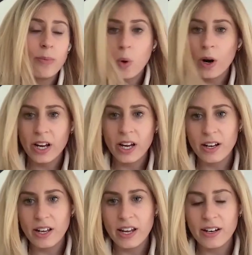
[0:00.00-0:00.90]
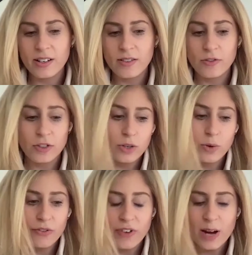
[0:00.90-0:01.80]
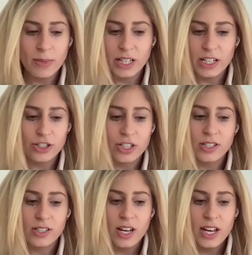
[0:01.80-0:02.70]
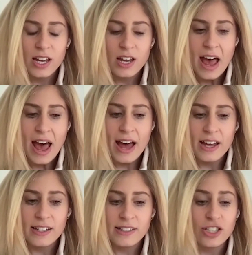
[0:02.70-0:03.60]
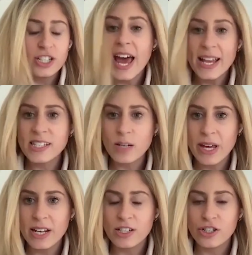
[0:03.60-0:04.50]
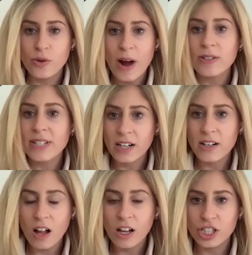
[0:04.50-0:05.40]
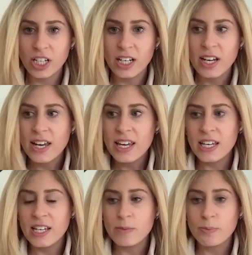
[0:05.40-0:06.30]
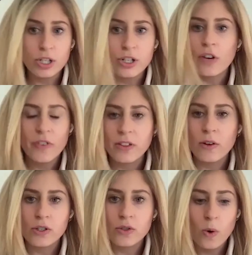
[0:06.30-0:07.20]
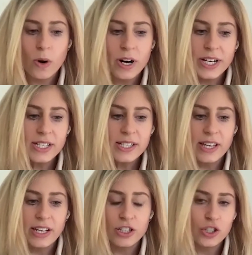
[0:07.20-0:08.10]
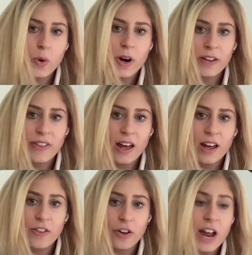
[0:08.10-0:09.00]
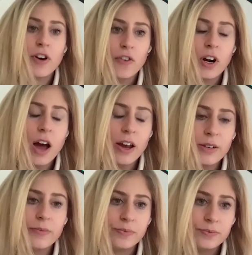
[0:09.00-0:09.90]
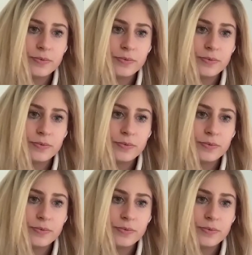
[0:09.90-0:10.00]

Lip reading: important, and to our family is just such a testament to how technology is preserving those stories and ensuring that they're never forgotten.